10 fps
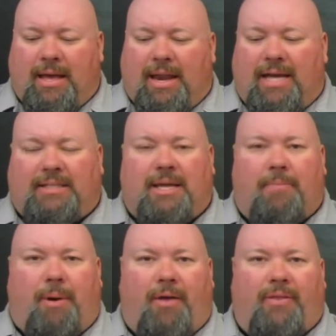Next
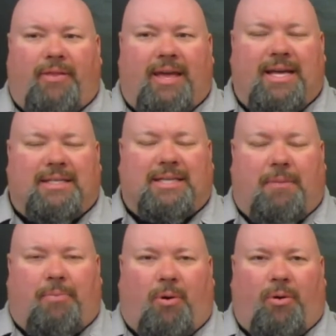up on the list,
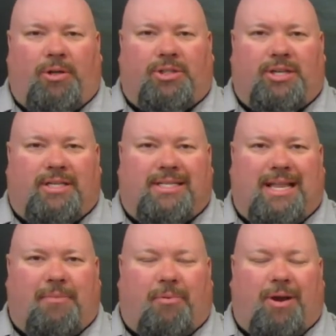a Porsche
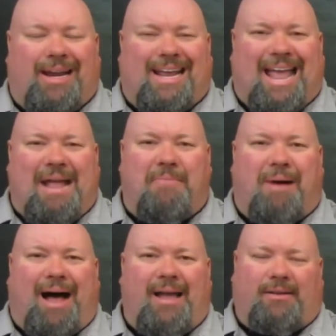celebrating a
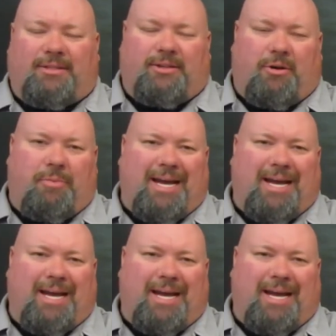milestone.